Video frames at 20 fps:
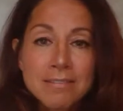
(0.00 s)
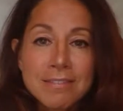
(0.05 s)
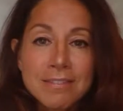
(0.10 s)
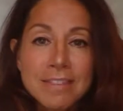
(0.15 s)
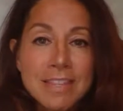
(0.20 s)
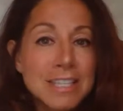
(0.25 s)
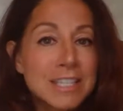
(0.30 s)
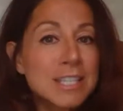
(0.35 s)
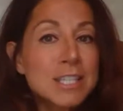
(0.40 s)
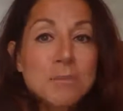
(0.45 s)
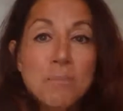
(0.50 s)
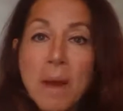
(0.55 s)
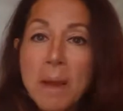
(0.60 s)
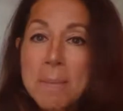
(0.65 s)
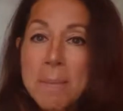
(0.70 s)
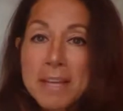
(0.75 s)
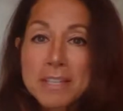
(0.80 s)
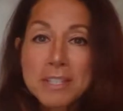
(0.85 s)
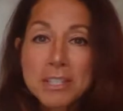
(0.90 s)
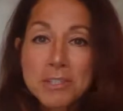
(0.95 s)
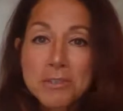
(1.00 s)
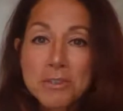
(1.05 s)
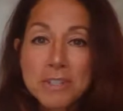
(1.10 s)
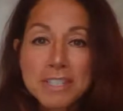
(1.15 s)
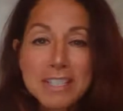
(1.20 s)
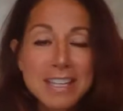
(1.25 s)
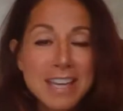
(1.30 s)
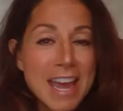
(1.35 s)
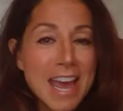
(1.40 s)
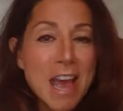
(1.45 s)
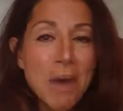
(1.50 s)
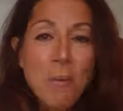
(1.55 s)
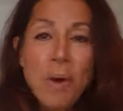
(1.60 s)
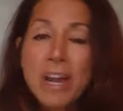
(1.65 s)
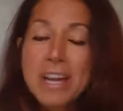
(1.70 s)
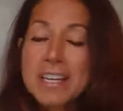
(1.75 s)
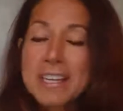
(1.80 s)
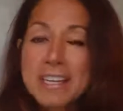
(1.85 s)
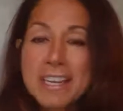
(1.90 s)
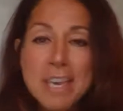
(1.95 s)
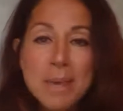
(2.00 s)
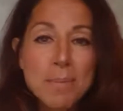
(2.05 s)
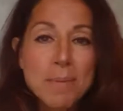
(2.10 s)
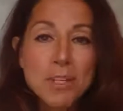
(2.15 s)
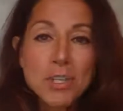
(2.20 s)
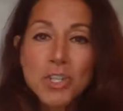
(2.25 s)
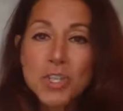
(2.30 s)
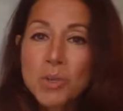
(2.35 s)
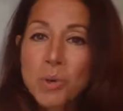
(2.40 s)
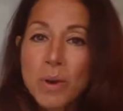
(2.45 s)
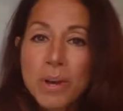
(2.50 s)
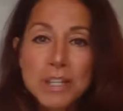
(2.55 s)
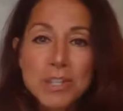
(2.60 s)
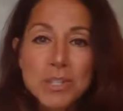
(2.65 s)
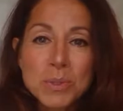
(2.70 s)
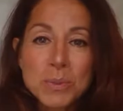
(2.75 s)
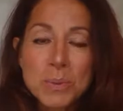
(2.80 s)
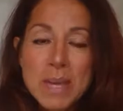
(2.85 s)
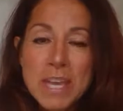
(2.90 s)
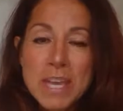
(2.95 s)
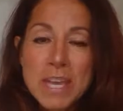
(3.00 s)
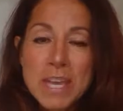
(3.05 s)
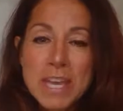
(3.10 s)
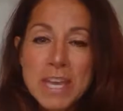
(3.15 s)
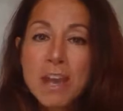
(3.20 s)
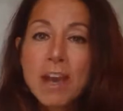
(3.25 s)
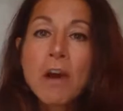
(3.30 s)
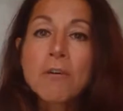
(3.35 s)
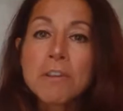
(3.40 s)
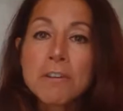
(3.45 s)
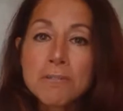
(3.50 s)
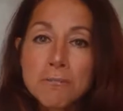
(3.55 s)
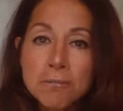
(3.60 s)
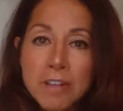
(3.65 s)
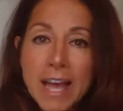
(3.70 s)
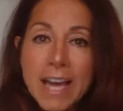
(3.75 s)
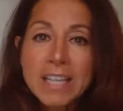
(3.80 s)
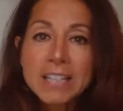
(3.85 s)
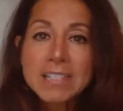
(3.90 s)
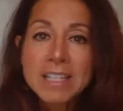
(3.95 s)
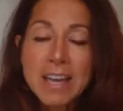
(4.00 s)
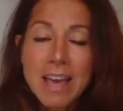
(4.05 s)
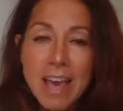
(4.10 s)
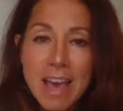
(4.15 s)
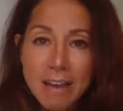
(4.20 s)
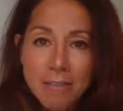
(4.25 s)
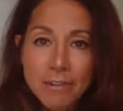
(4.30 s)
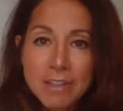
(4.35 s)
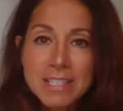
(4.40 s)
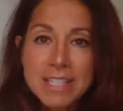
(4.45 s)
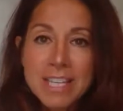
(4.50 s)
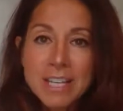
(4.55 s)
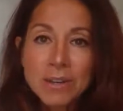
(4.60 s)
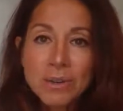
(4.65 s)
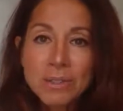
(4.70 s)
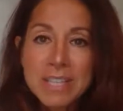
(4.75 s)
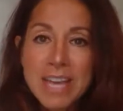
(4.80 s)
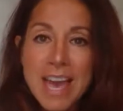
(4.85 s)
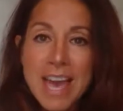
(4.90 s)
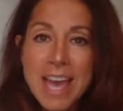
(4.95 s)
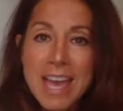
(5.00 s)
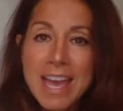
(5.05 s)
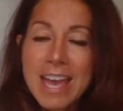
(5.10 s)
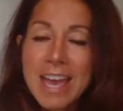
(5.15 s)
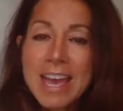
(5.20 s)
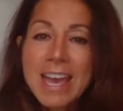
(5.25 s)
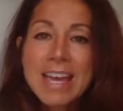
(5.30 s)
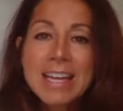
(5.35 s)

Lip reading: this is my message for today. I wanted to keep it short and sweet. Reflect every single day.